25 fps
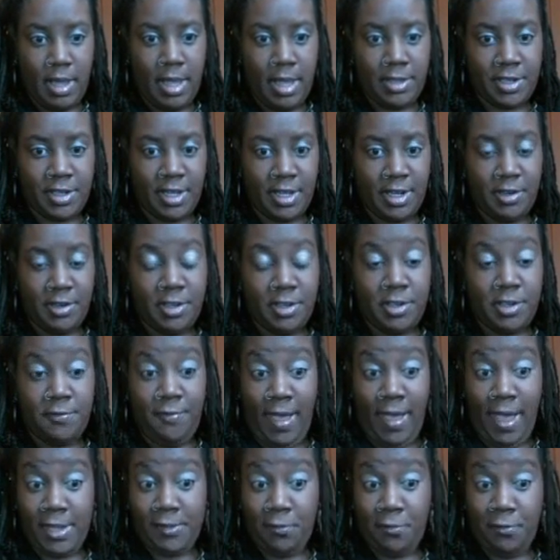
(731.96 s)
it's going to
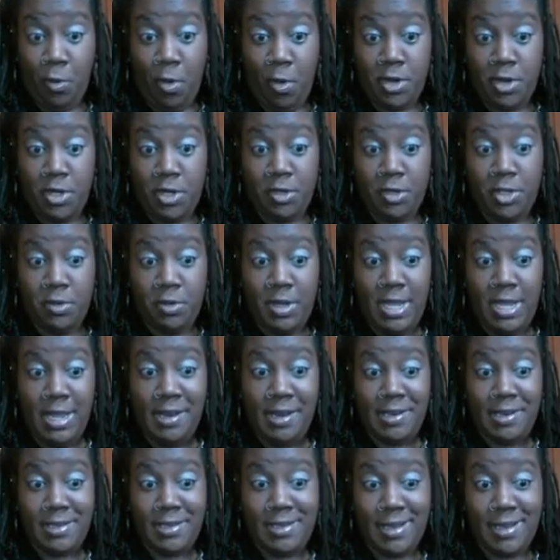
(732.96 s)
fast forward you to
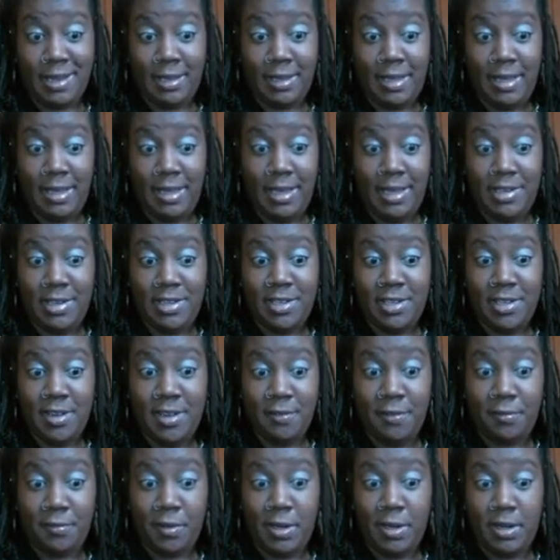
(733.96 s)
each cell, each
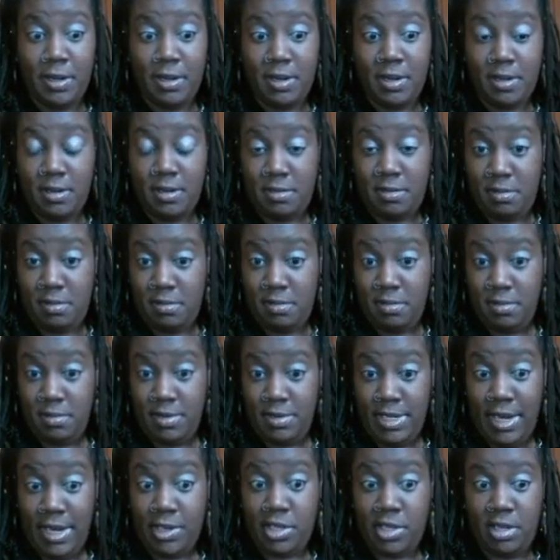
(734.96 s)
different
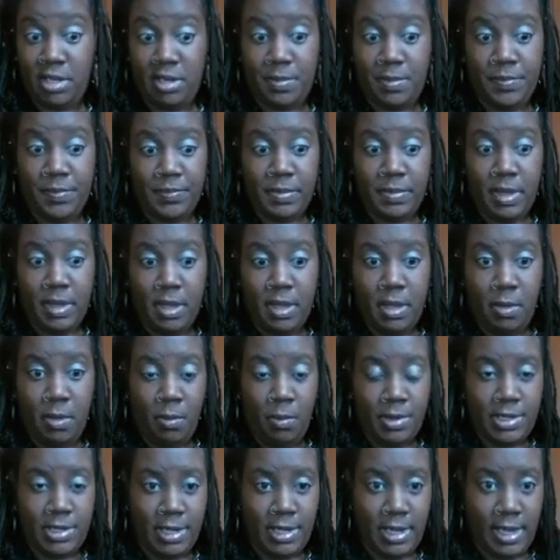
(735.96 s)
section,
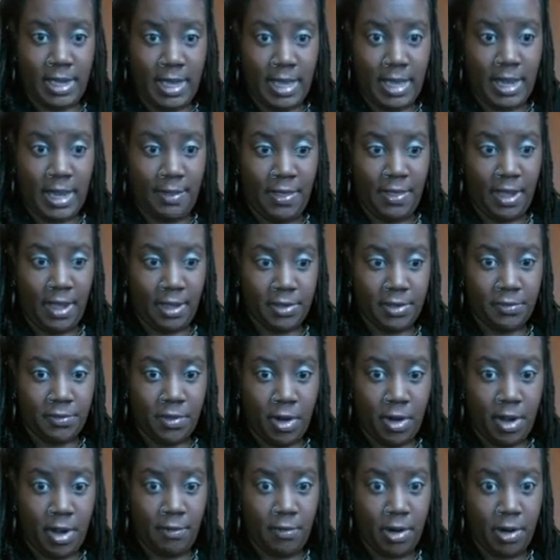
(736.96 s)
which again I think is
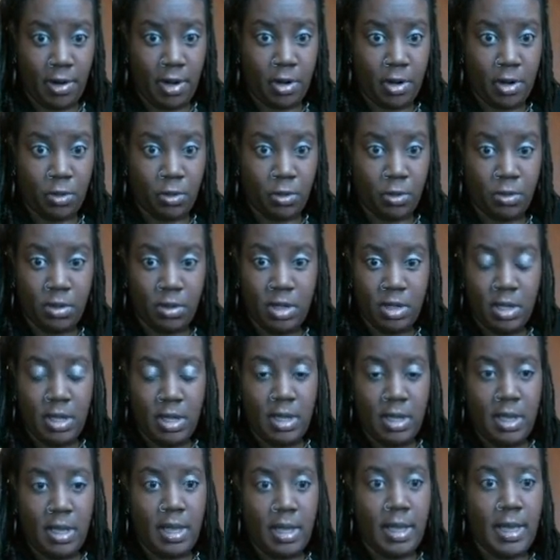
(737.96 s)
very, very cool.
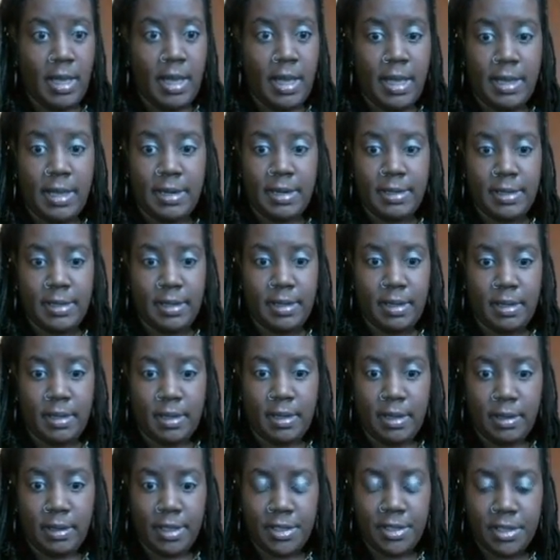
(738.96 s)
And
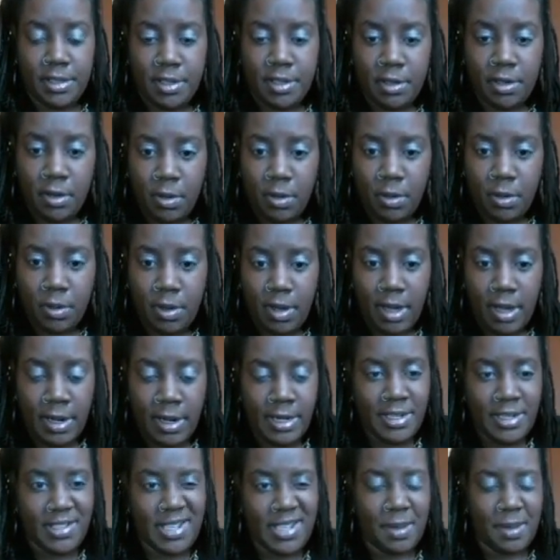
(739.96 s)
let's go. I
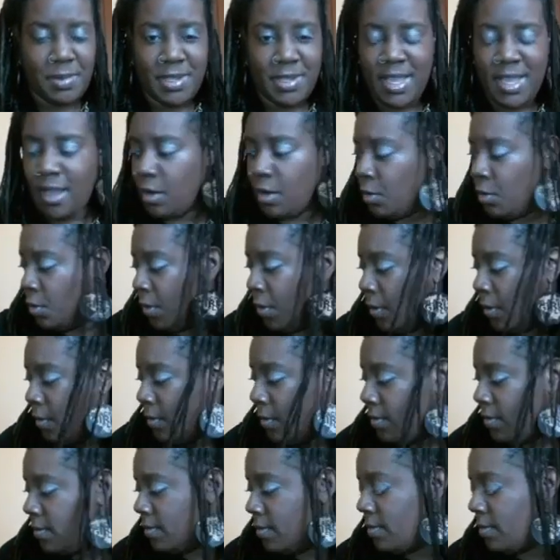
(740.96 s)
need to stop saying cool.
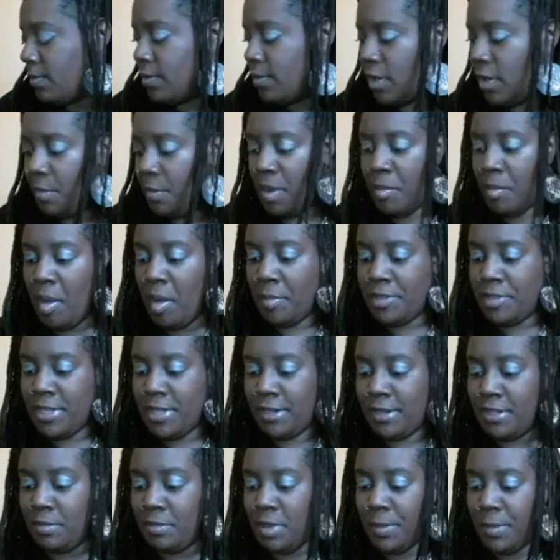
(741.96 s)
Sorry, my mom is
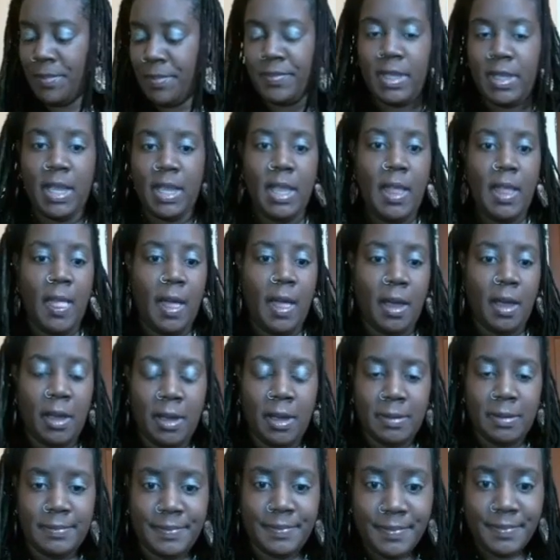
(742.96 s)
texting
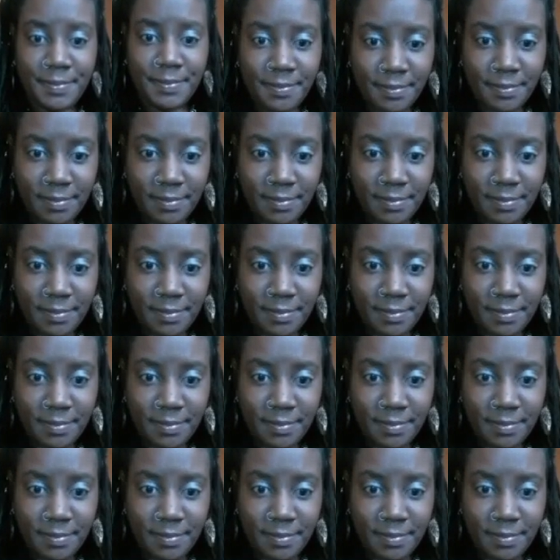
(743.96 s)
me.